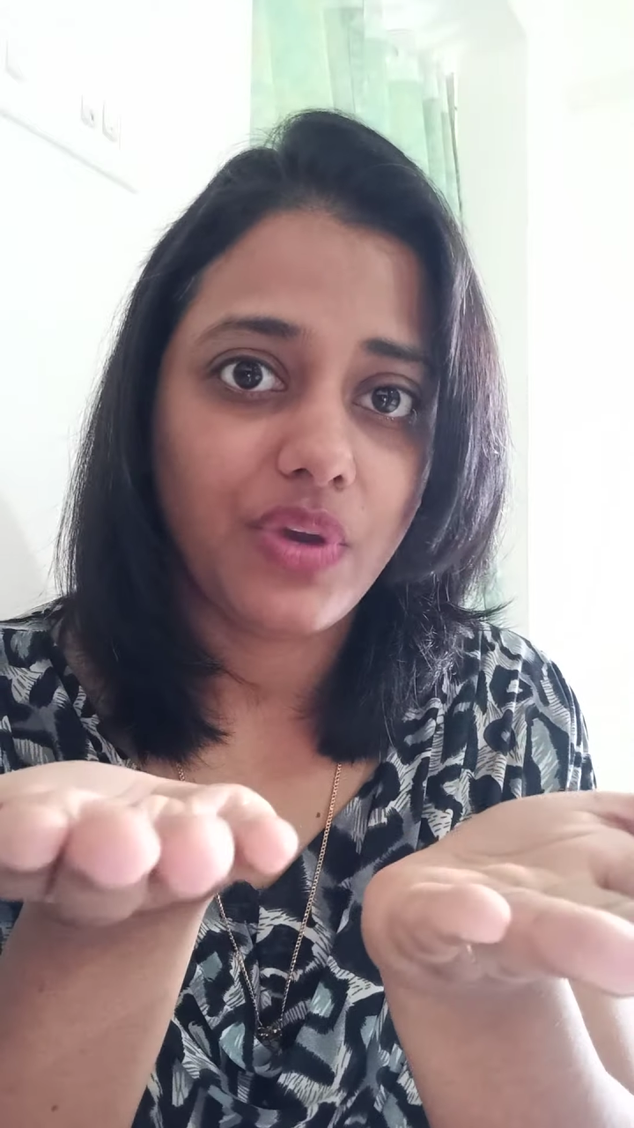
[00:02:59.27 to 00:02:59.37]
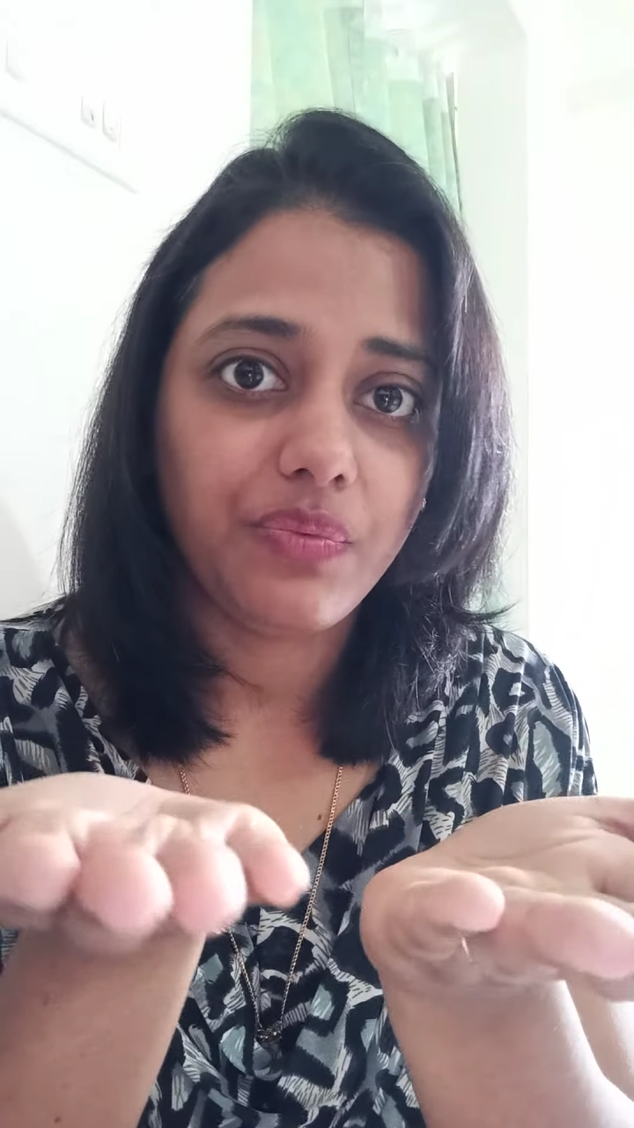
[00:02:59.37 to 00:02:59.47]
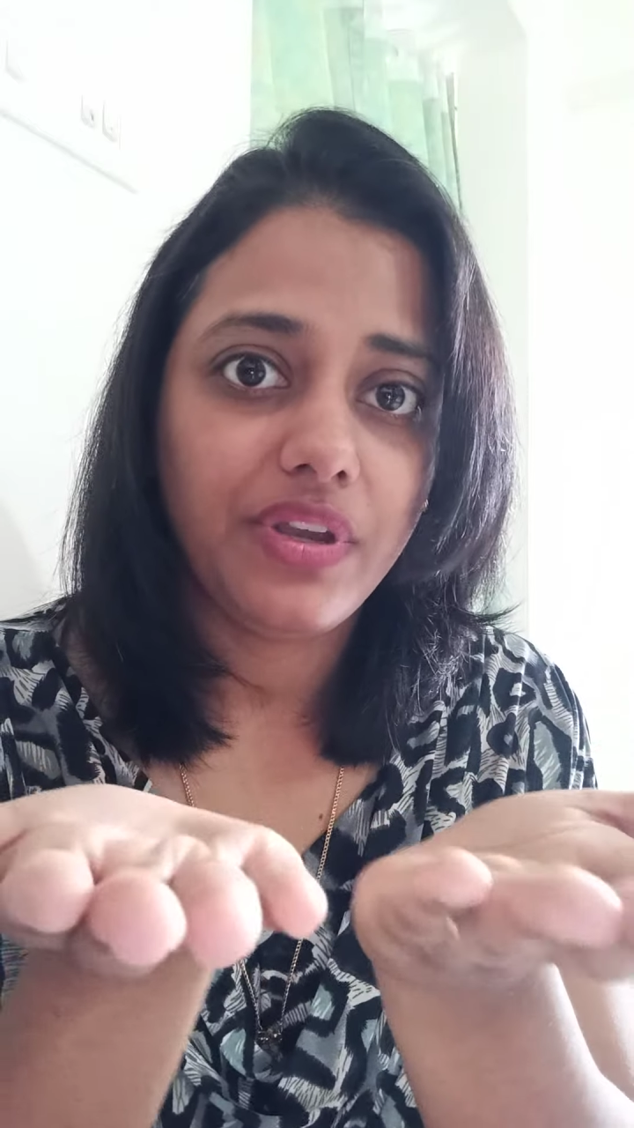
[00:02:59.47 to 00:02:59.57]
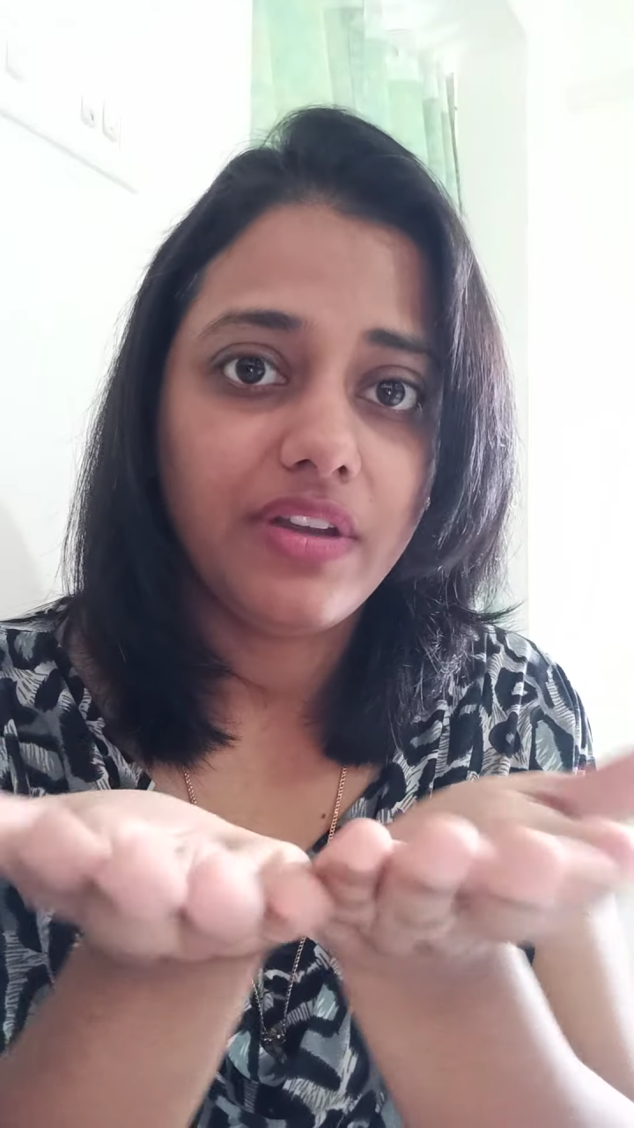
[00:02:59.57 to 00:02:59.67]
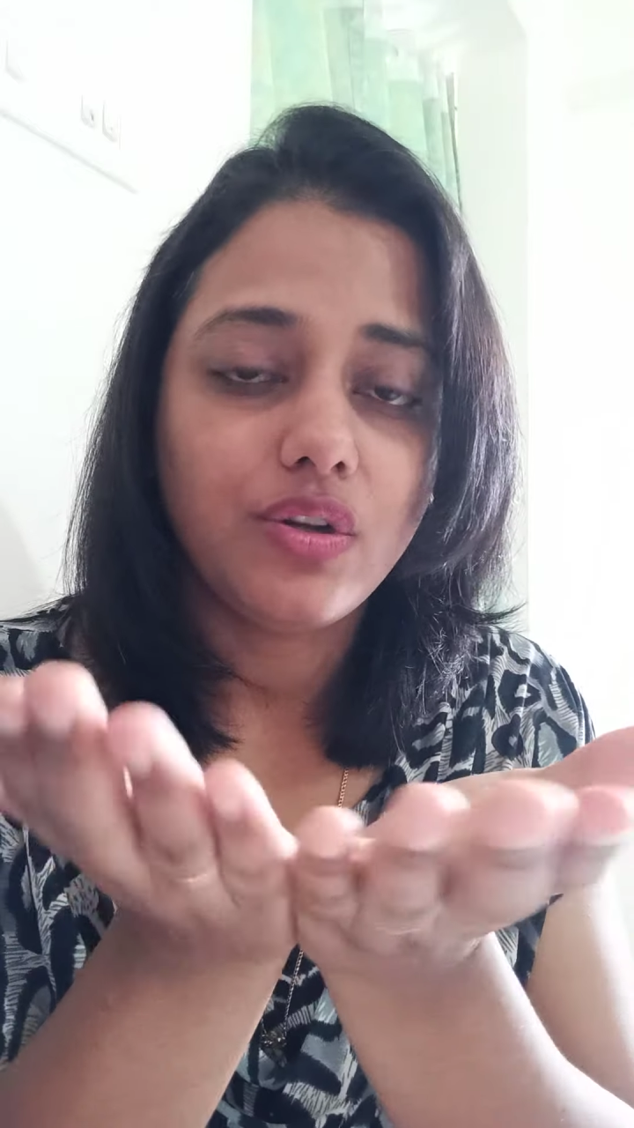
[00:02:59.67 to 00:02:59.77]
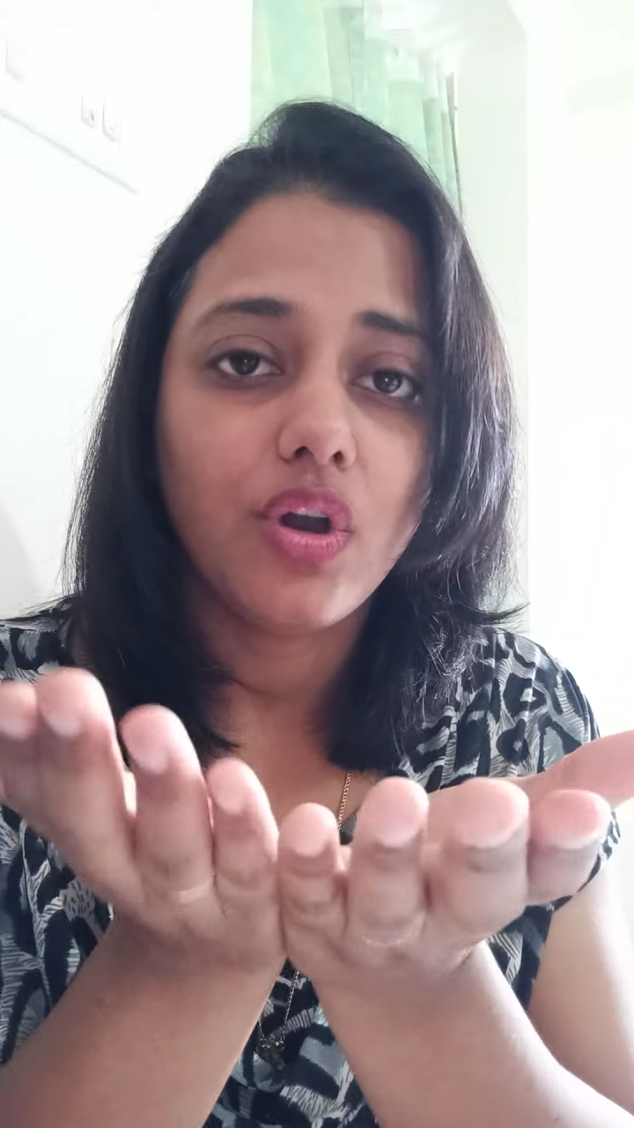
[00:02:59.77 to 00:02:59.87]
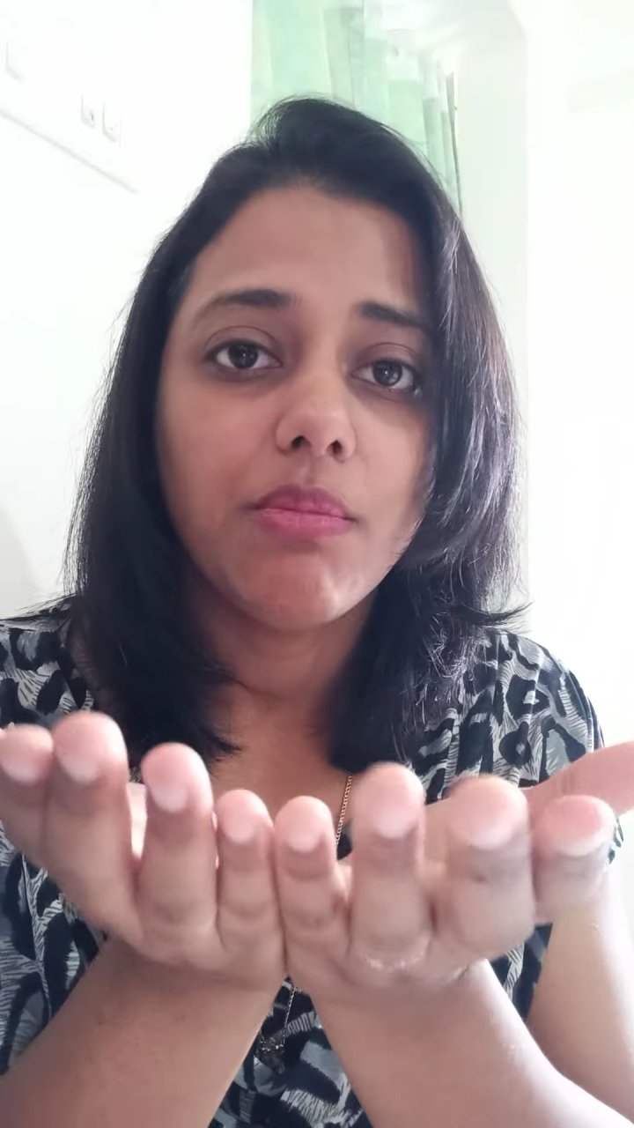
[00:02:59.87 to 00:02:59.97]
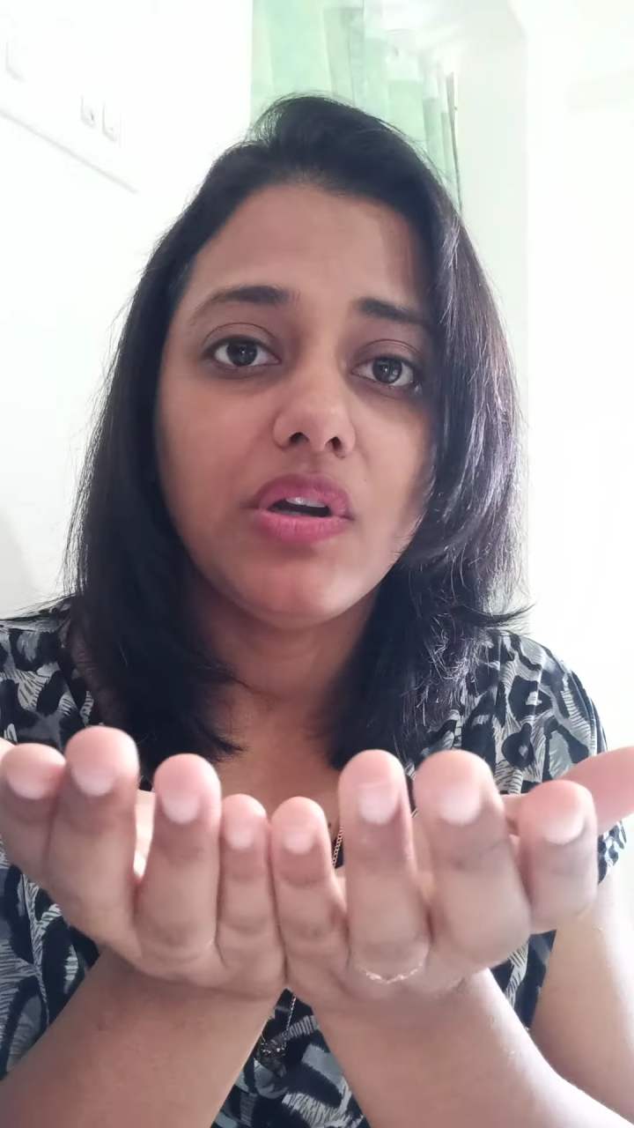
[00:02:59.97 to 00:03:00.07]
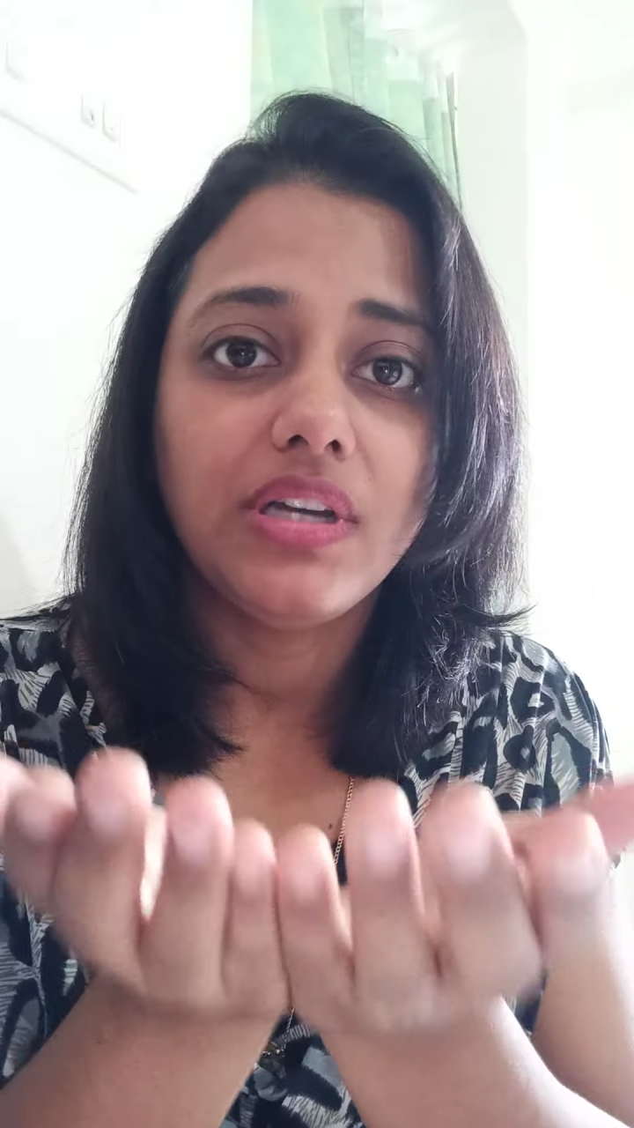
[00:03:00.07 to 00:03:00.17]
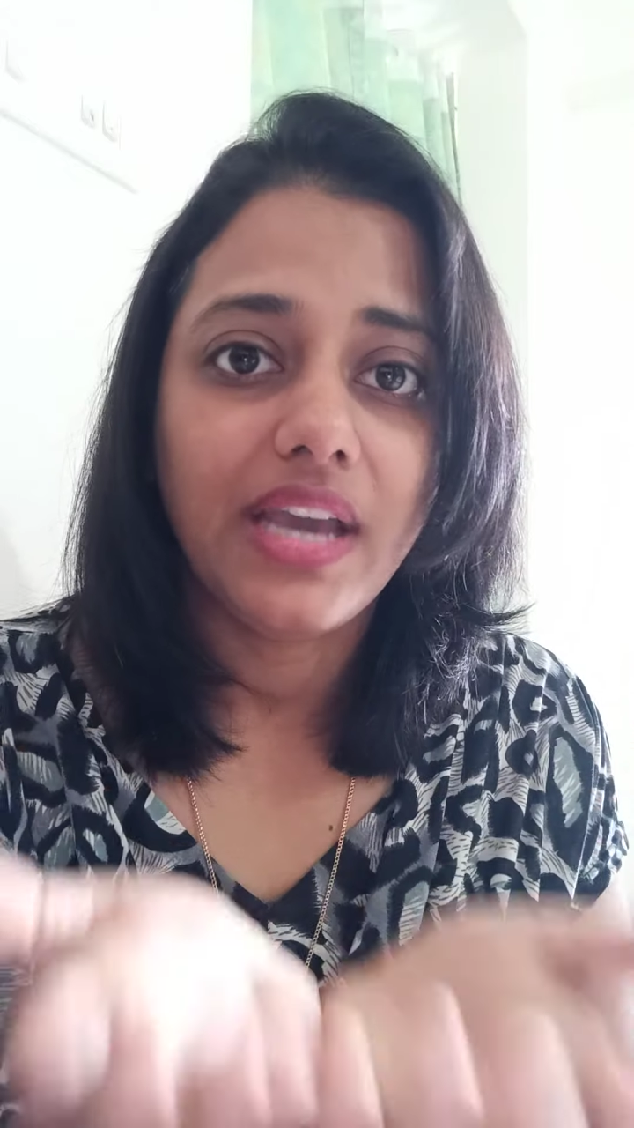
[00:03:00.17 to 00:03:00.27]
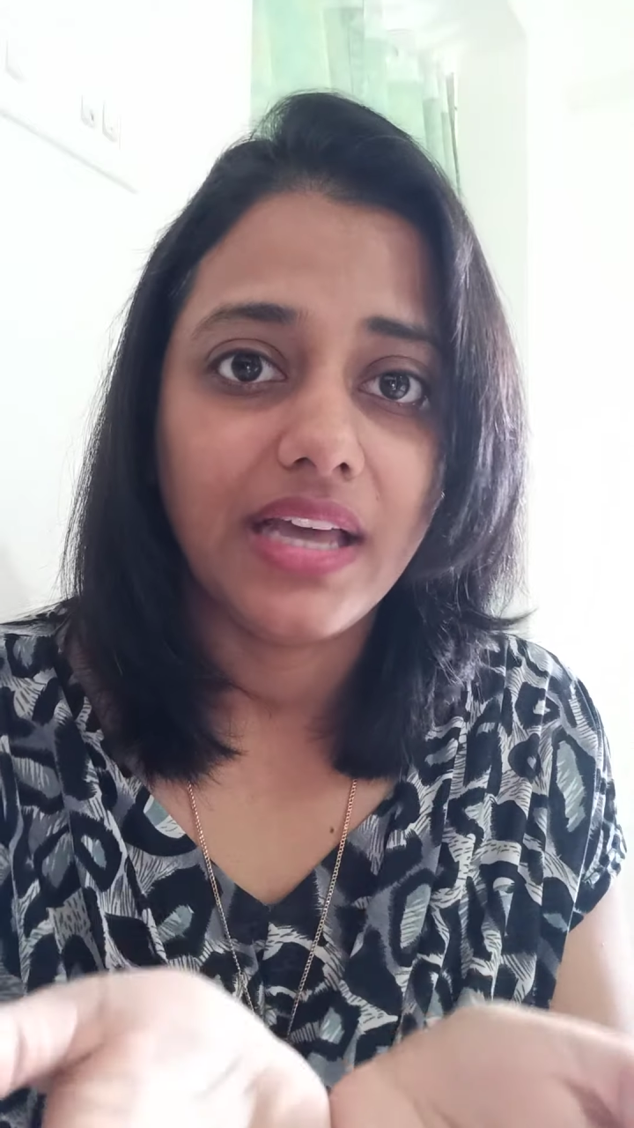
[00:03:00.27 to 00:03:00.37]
When we talk about a